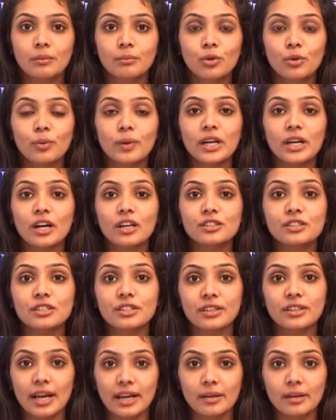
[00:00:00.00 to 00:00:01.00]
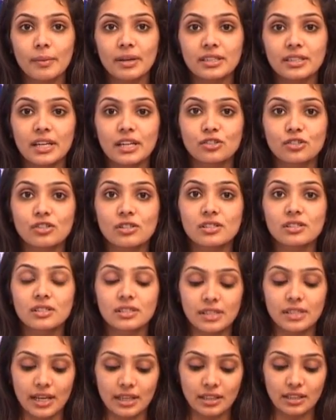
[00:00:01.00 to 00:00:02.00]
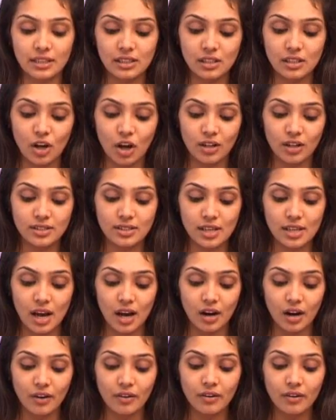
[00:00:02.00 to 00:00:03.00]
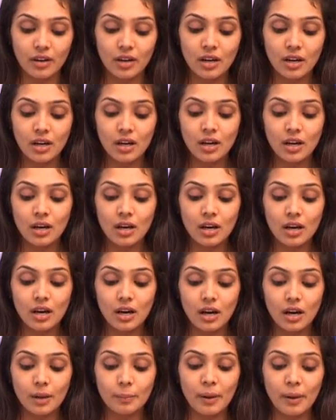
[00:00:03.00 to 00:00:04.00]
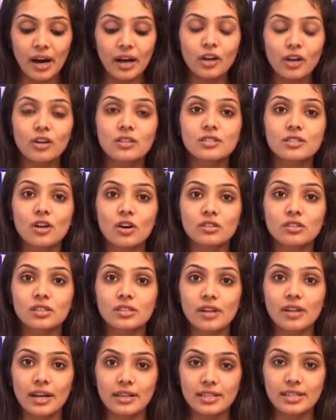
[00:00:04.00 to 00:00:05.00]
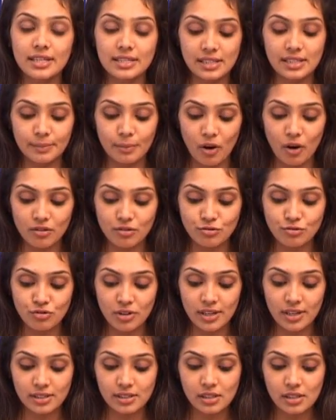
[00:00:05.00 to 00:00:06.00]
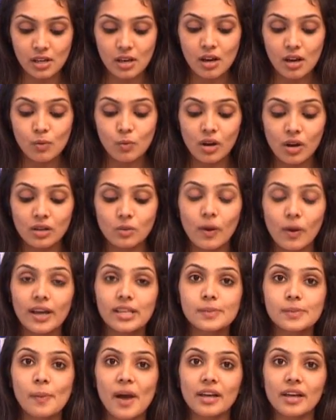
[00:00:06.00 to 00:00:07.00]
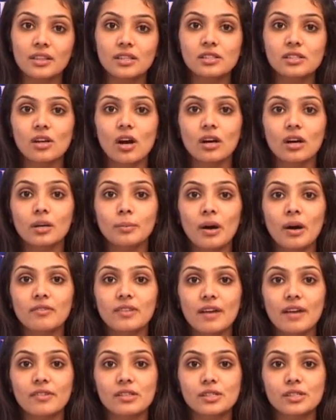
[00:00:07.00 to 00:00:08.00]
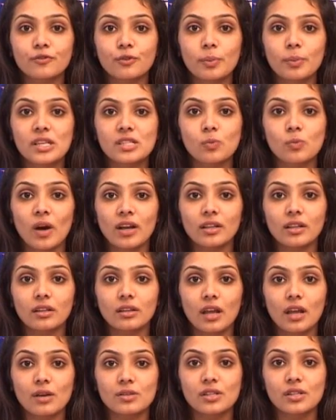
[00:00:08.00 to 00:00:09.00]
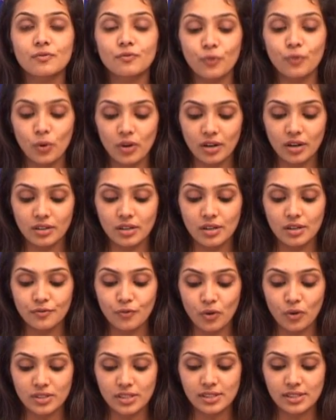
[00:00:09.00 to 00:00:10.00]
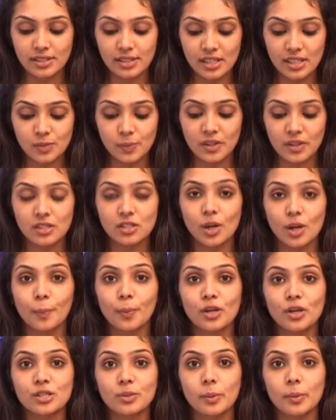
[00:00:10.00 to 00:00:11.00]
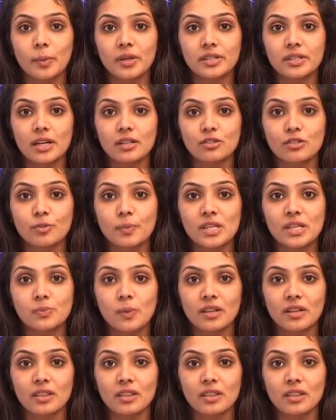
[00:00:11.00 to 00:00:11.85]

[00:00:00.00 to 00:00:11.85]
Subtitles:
Moving on to the recommendations, the technical calls are a buy on Dr. Reddy's Laboratories. We advise buying the stock above levels of Rs 1,446 with a stop loss to be maintained at Rs